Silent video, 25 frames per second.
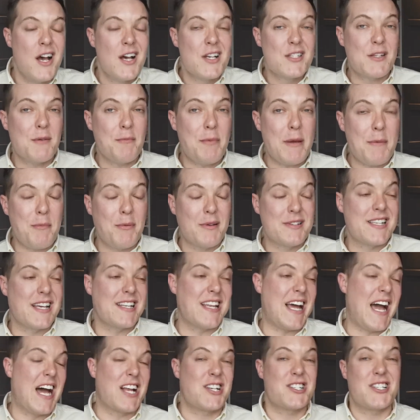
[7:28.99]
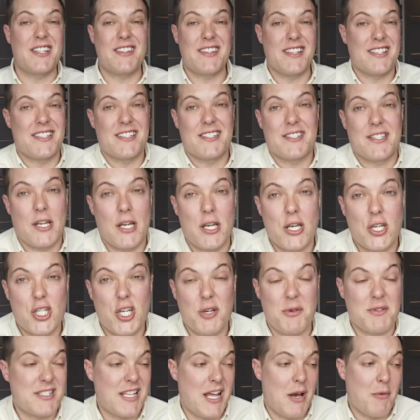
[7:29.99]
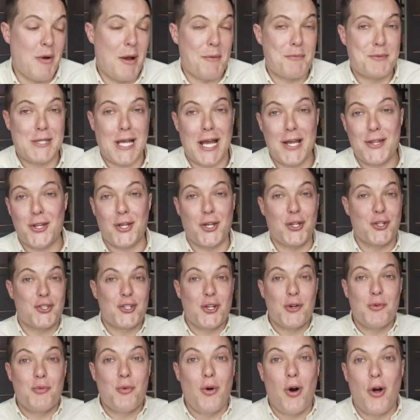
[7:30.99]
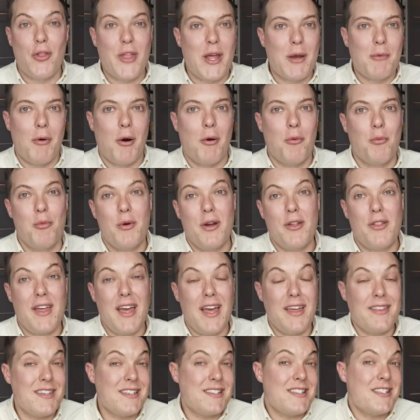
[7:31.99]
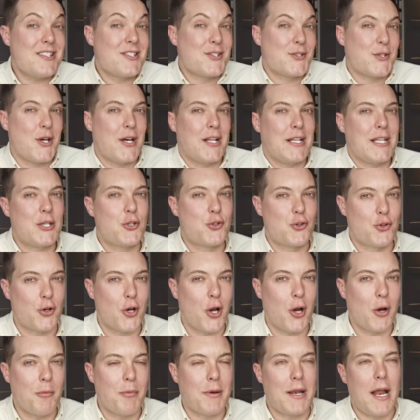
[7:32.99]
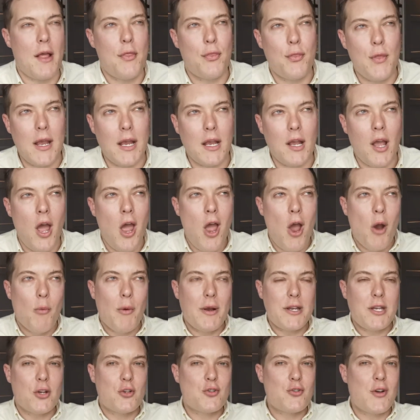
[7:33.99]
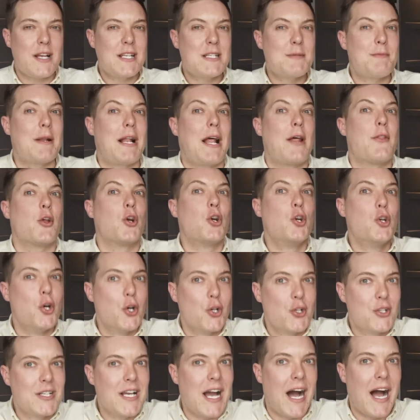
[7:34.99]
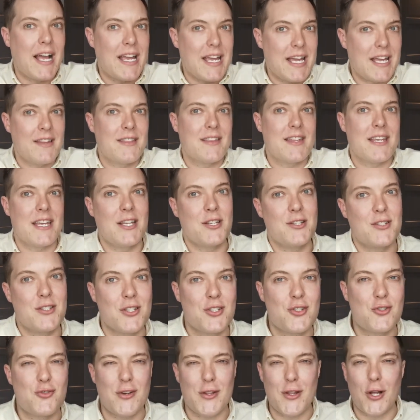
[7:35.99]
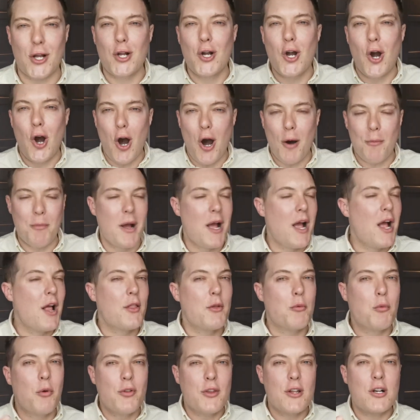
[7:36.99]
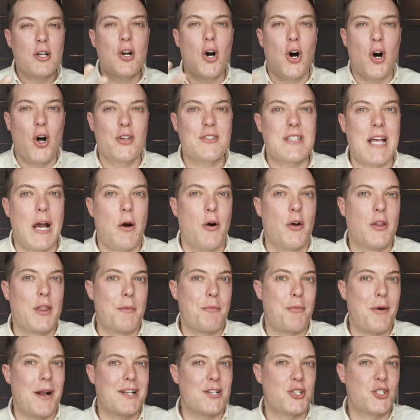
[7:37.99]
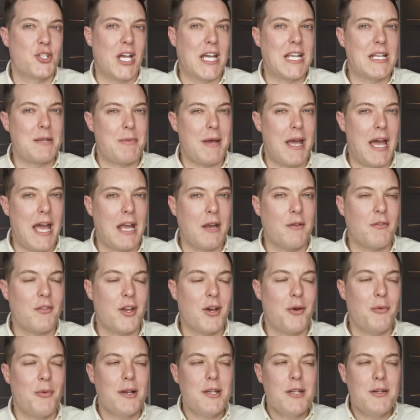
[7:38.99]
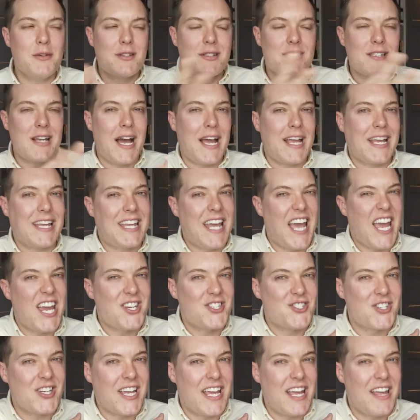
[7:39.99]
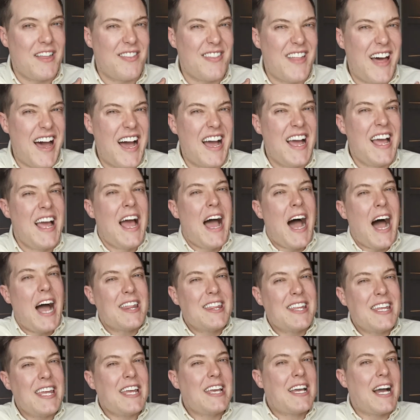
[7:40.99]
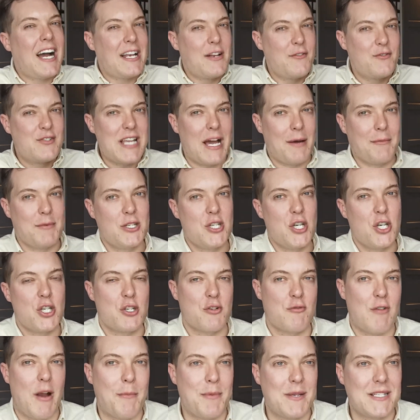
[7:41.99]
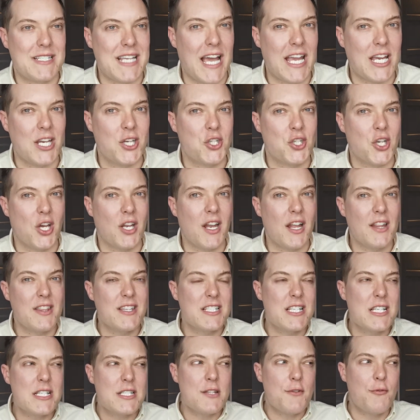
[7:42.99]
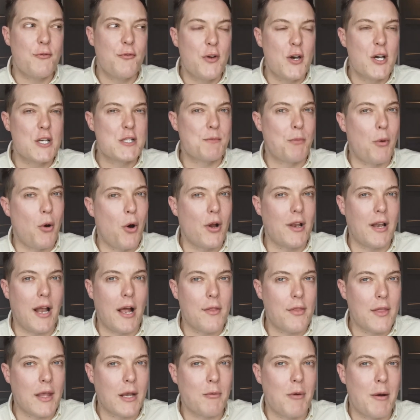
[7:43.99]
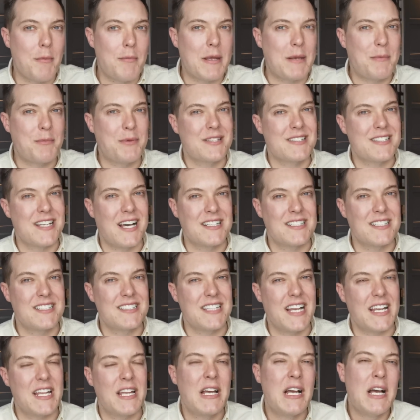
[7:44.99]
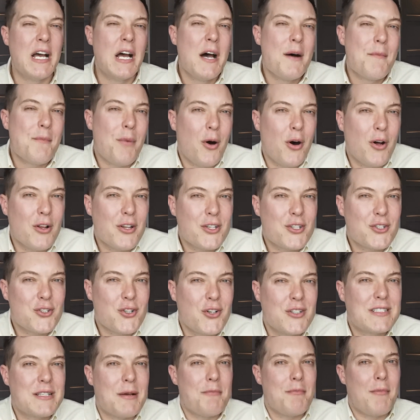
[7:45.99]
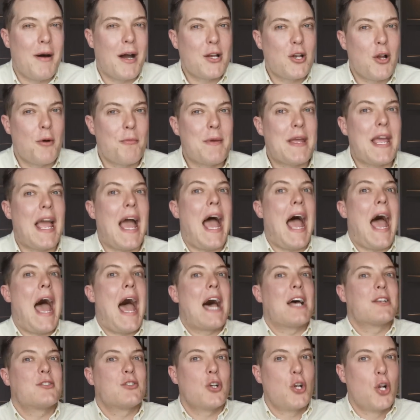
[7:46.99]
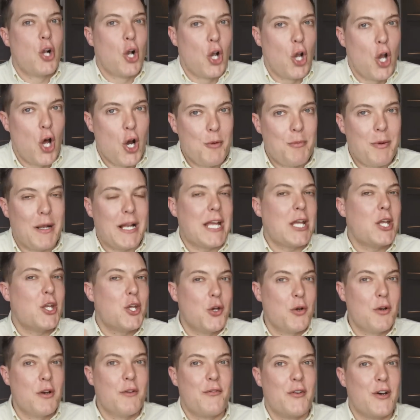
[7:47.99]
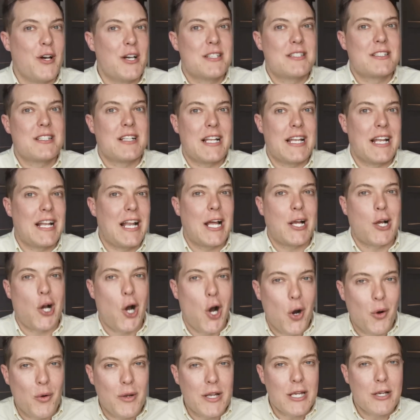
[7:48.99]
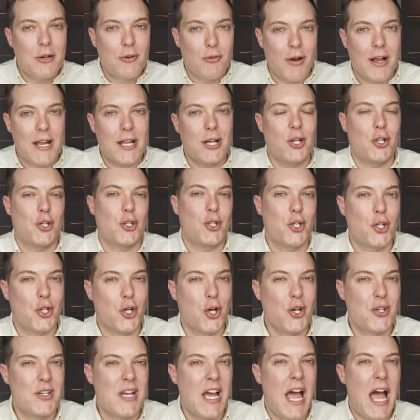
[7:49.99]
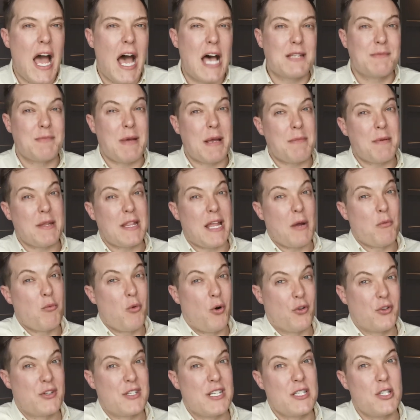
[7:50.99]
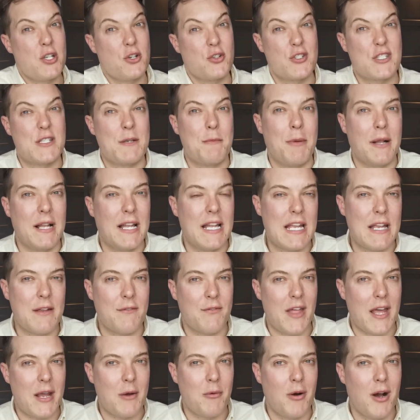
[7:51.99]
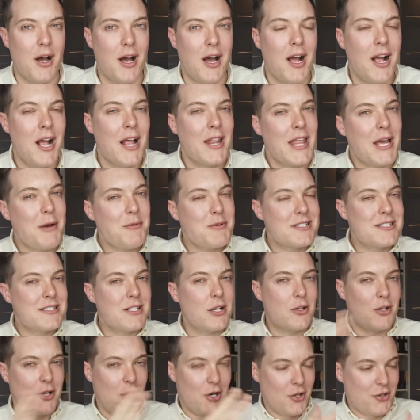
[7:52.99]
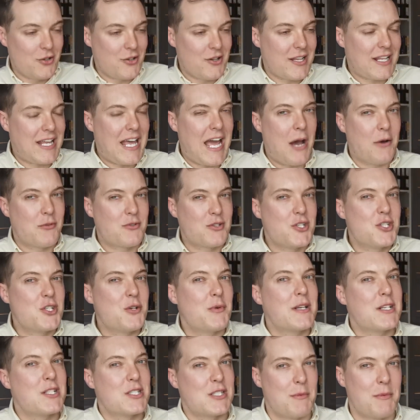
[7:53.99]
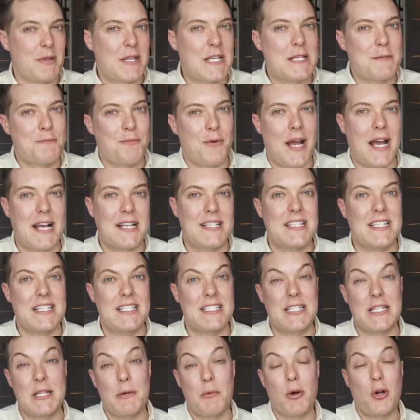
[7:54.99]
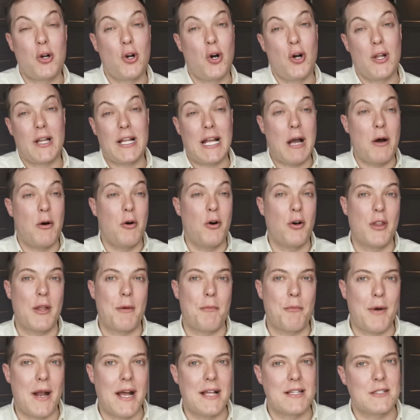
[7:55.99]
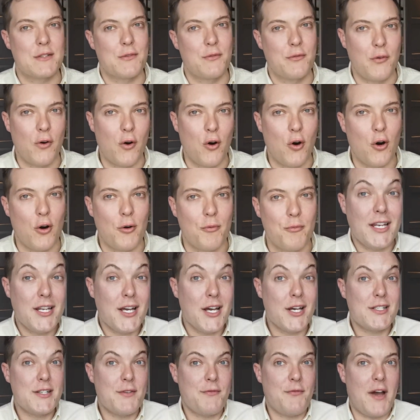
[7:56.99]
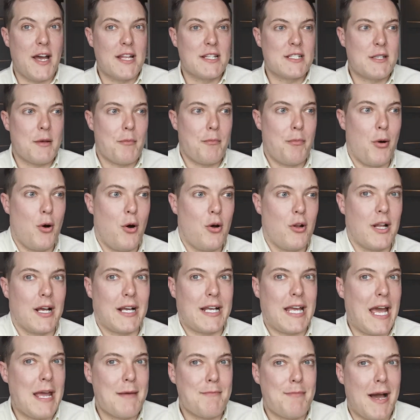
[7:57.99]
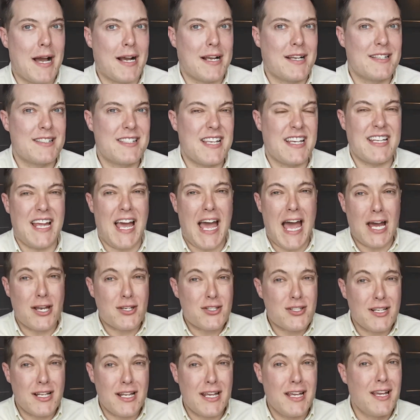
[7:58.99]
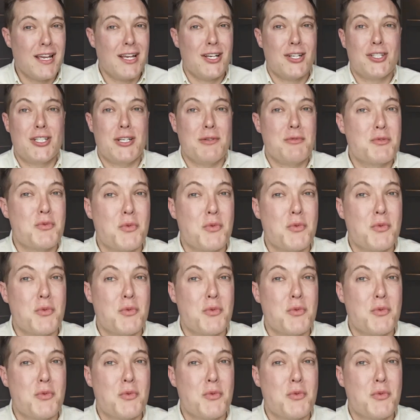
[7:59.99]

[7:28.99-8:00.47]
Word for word: Some people said, actually, this isn't an issue. It's their website. They can do what they want with it. And this is certainly true. But I think when you're trying to be like the good guy in the industry, the cop, the one that calls out other brands' shady behavior, when you start engaging in that, I think it kind of damages your reputation. And this is the first point, I think, where people start to say, Paula's Choice might not be as globally, universally like holy grail and good as maybe they wanted us to believe they were. They were still under the counter doing some of these practices they were calling out other brands for. In her defense, Paula came back and said actually she